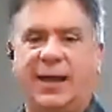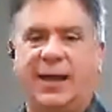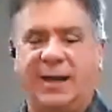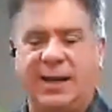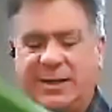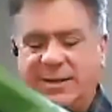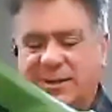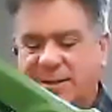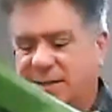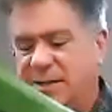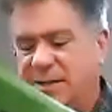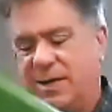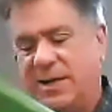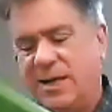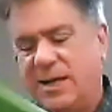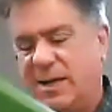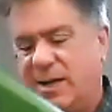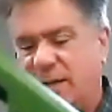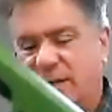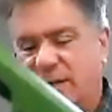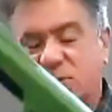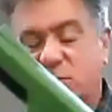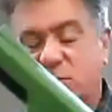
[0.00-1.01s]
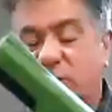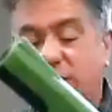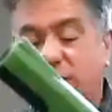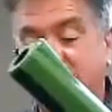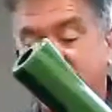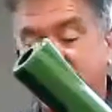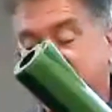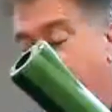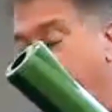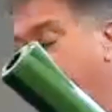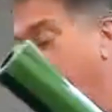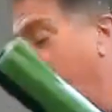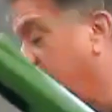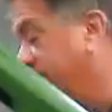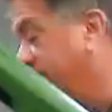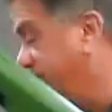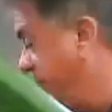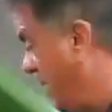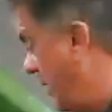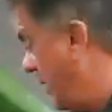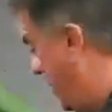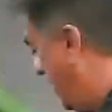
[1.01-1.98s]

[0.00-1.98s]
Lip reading: And it's really simple.